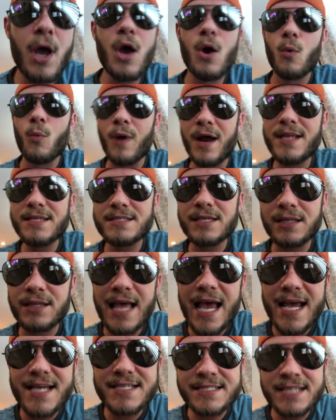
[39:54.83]
When's the
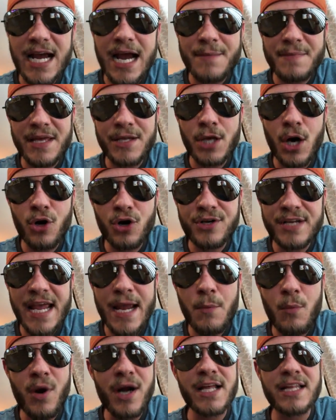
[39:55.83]
last time that Notre Dame
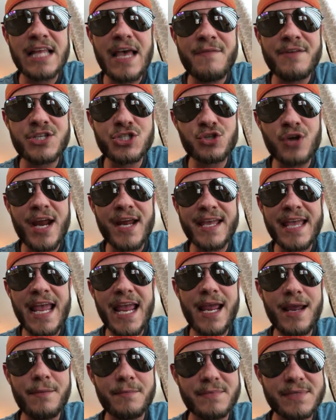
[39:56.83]
won 11 straight
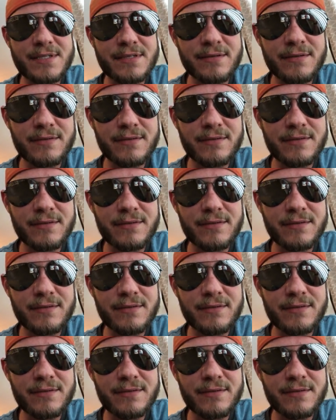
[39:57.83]
games?